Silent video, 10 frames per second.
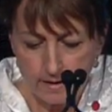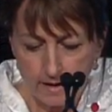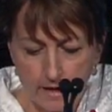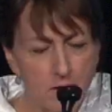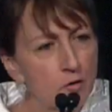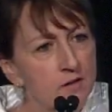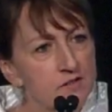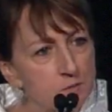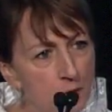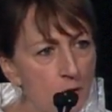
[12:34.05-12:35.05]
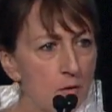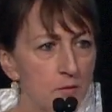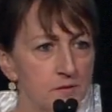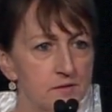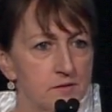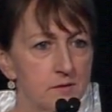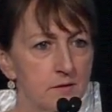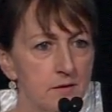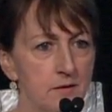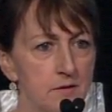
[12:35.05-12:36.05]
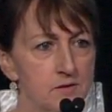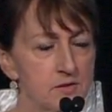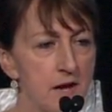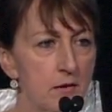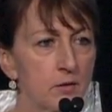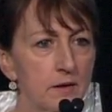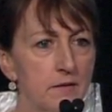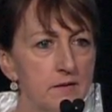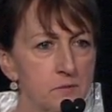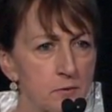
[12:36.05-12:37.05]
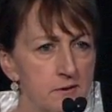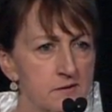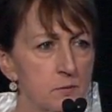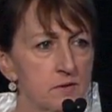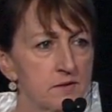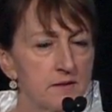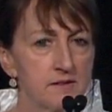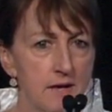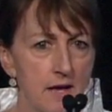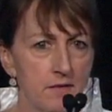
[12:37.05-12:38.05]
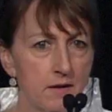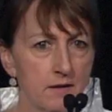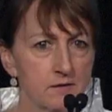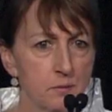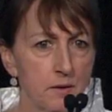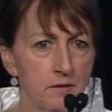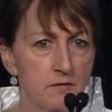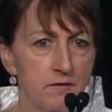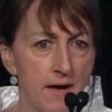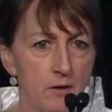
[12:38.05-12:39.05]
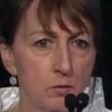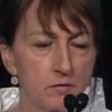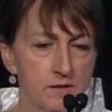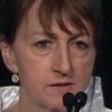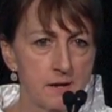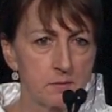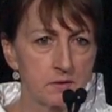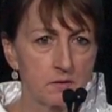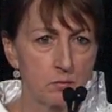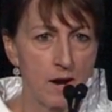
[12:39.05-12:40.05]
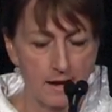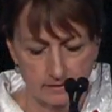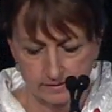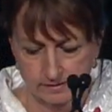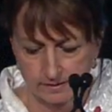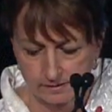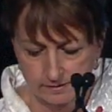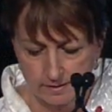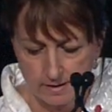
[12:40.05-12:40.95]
and they're exposed to not only these principles and these ethics, but the value of contemplative practices,